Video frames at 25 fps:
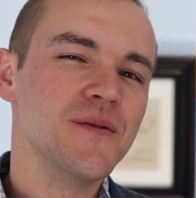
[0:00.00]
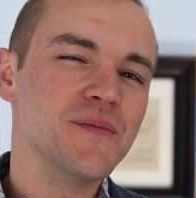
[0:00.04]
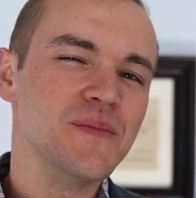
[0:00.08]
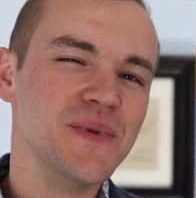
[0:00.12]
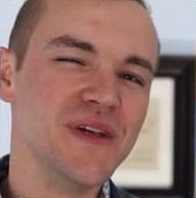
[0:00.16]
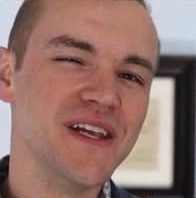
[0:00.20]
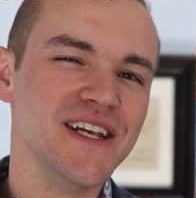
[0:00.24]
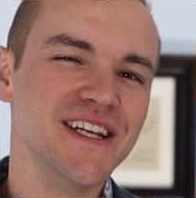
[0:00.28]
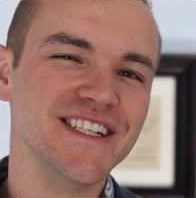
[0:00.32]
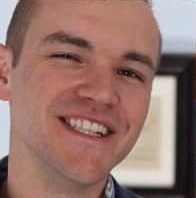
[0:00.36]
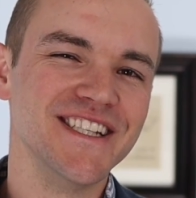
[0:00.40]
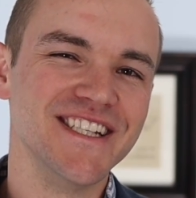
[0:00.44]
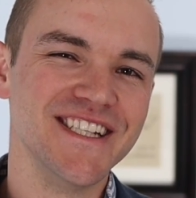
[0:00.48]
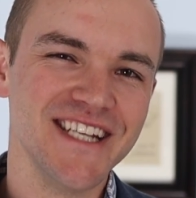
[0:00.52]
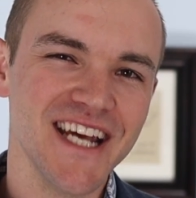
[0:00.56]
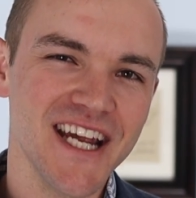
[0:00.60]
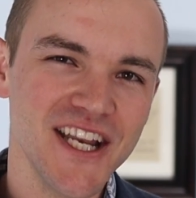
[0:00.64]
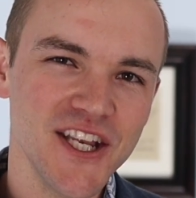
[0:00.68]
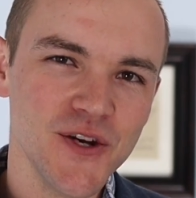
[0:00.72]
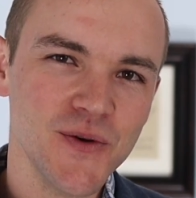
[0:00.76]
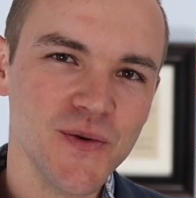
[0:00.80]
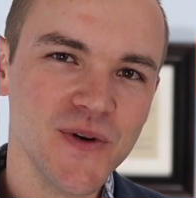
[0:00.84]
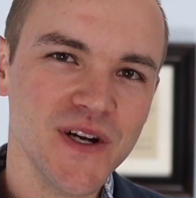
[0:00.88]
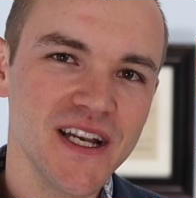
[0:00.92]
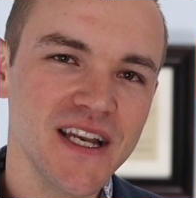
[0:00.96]
being
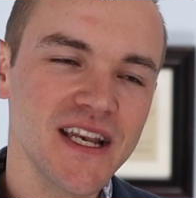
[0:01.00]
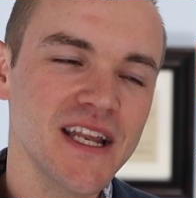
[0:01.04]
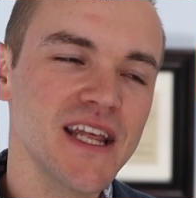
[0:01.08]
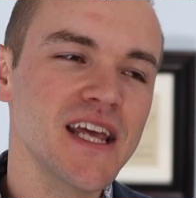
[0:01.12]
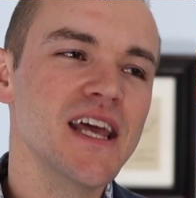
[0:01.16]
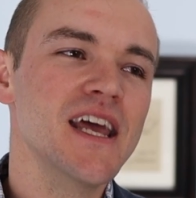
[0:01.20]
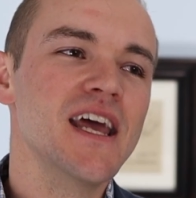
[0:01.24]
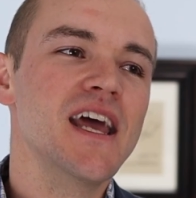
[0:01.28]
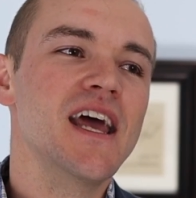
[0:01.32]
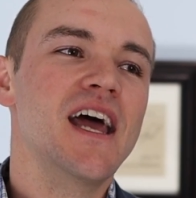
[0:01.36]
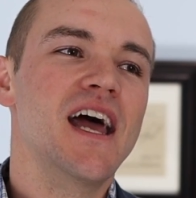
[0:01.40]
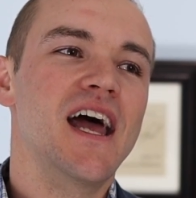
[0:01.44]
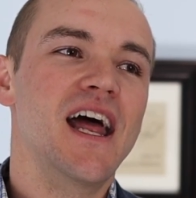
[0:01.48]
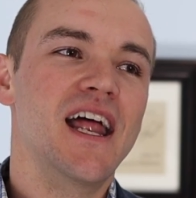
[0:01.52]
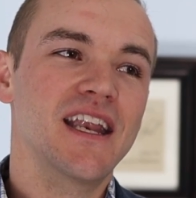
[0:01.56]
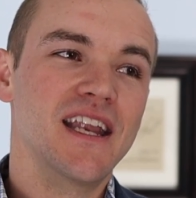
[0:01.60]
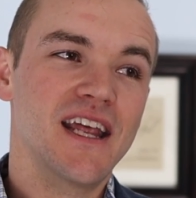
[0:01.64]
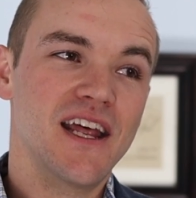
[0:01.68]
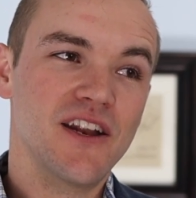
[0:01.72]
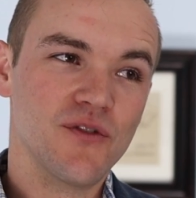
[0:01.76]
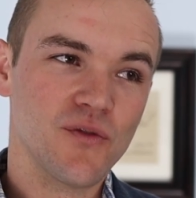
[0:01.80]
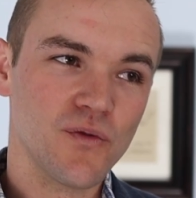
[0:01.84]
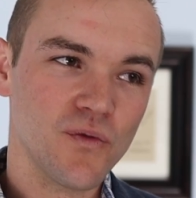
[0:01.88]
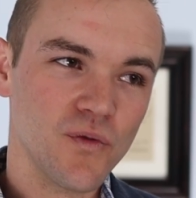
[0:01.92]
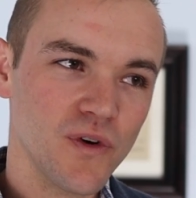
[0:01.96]
genuine
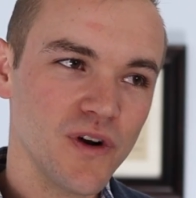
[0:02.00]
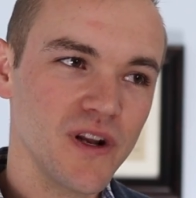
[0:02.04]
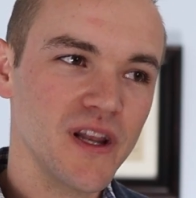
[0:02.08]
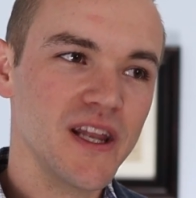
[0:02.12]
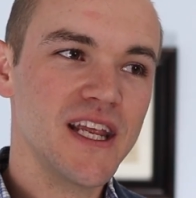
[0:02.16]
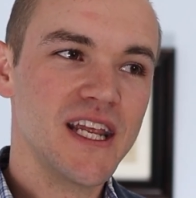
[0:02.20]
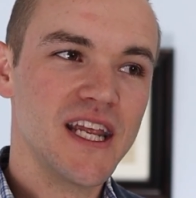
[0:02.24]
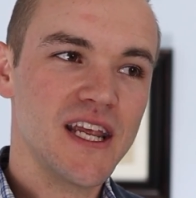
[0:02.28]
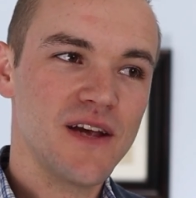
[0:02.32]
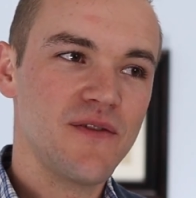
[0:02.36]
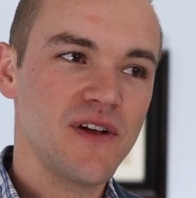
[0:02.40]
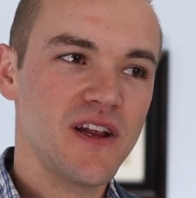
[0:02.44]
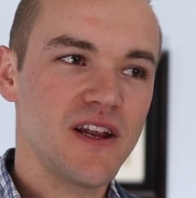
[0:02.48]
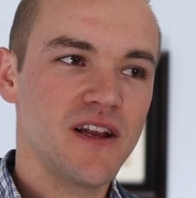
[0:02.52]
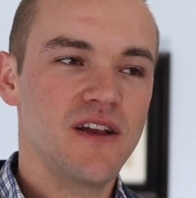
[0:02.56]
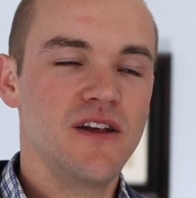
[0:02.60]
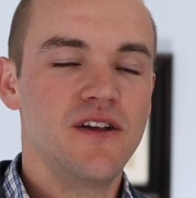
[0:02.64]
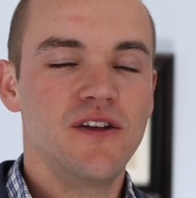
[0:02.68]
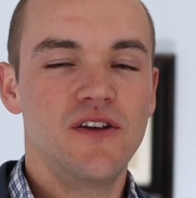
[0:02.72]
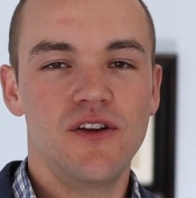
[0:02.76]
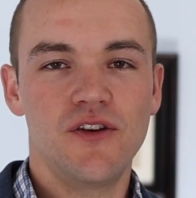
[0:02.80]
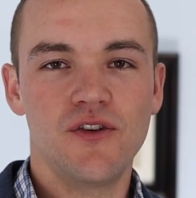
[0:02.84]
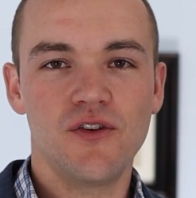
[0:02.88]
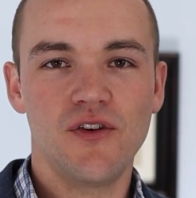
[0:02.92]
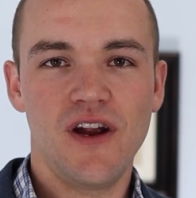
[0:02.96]
and really giving
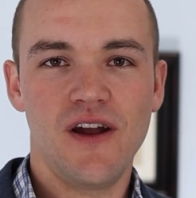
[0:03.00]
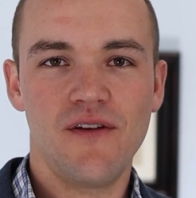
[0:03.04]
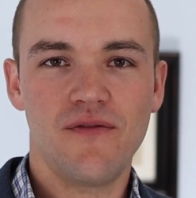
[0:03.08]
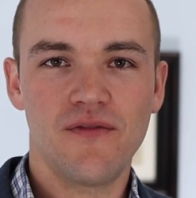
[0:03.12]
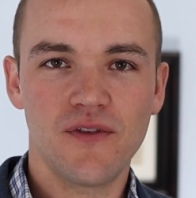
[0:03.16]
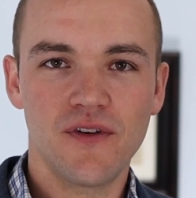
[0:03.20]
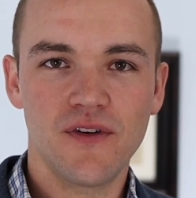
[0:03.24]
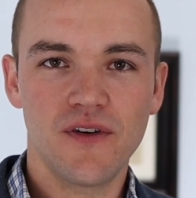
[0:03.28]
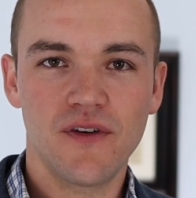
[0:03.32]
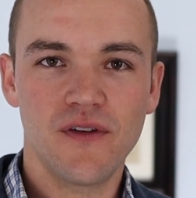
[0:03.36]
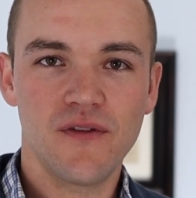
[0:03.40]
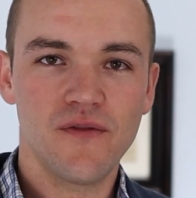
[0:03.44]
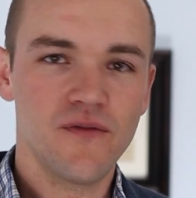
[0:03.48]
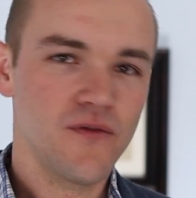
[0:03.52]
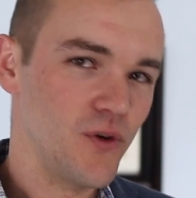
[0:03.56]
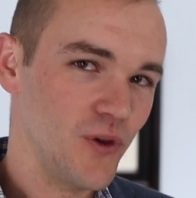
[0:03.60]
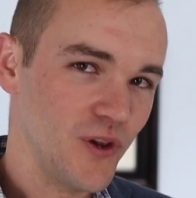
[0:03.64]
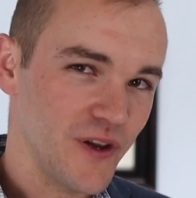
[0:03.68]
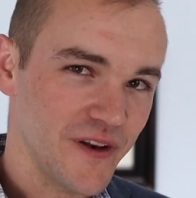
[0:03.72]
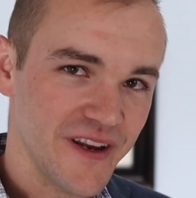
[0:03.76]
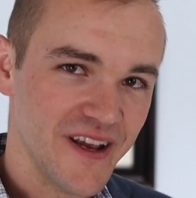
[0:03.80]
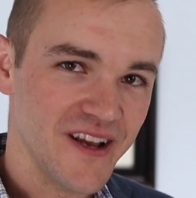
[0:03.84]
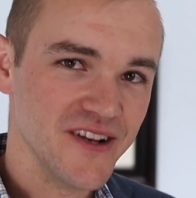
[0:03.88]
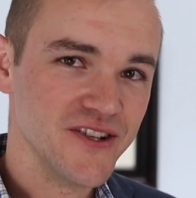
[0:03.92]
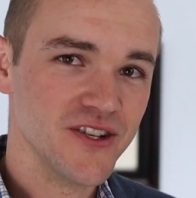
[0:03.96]
your effort full
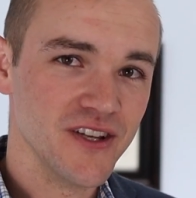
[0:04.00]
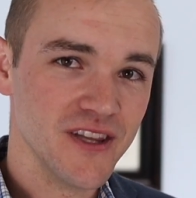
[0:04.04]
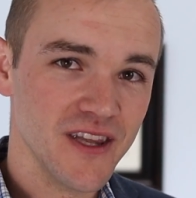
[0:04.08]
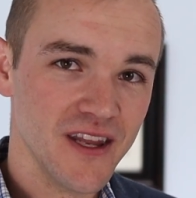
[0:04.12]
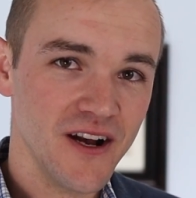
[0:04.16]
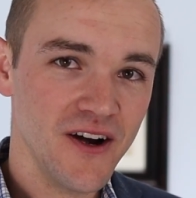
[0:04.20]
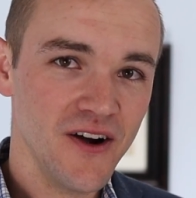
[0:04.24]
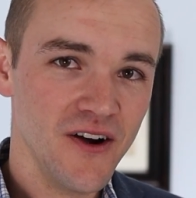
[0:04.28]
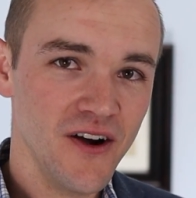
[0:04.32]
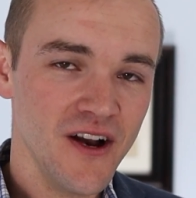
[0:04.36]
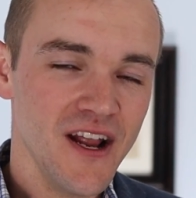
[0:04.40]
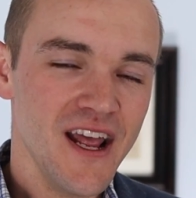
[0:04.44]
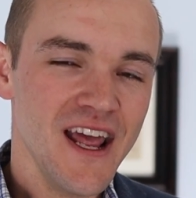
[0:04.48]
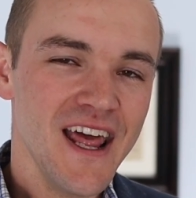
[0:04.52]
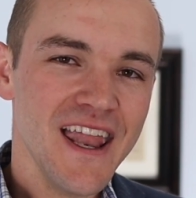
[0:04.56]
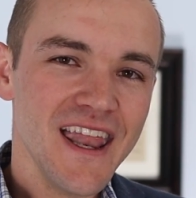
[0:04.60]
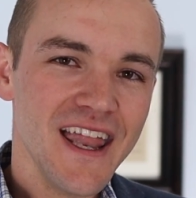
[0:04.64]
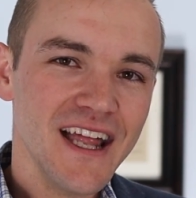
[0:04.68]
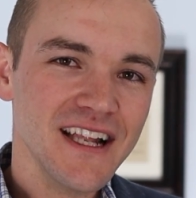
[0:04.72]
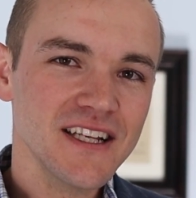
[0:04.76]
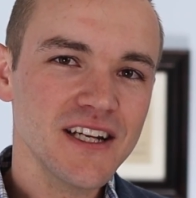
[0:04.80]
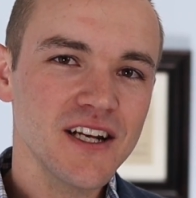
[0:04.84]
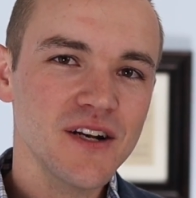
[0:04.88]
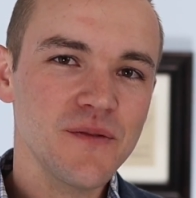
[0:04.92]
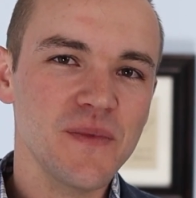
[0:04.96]
attention there.
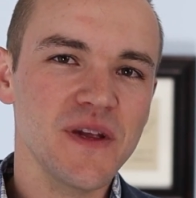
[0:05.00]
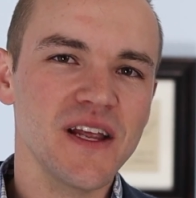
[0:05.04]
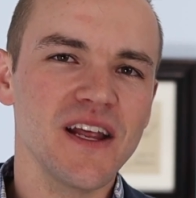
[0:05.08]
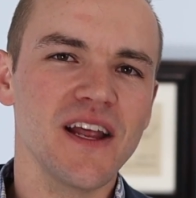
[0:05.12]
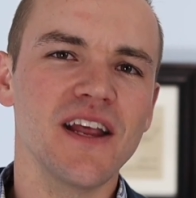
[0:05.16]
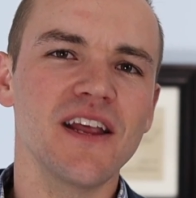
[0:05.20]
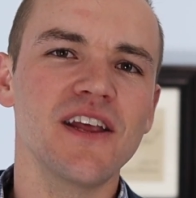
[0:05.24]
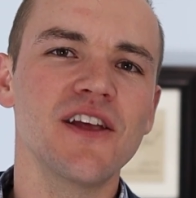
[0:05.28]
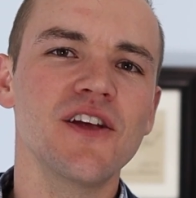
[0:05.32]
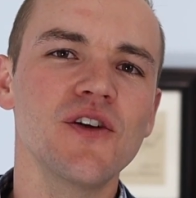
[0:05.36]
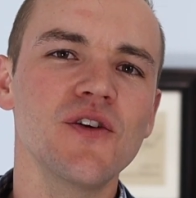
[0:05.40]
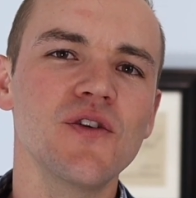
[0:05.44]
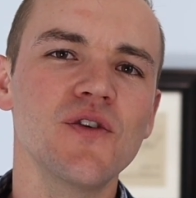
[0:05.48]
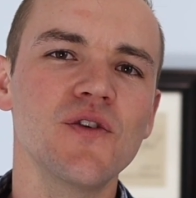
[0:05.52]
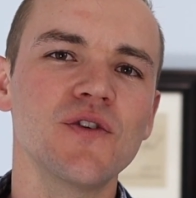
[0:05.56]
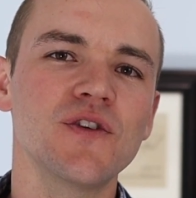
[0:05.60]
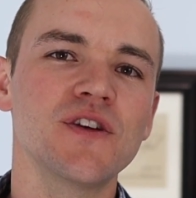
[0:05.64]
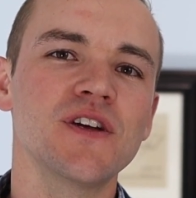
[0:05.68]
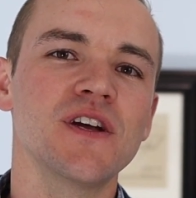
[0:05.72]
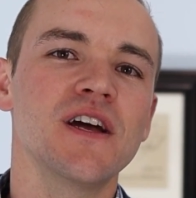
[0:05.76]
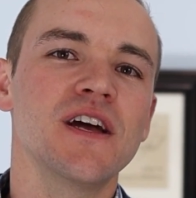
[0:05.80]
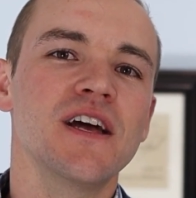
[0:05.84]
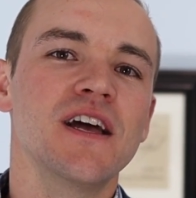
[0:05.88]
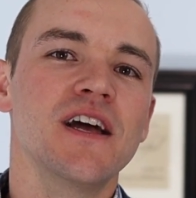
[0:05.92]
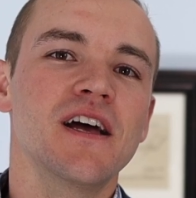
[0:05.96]
That's going to be a huge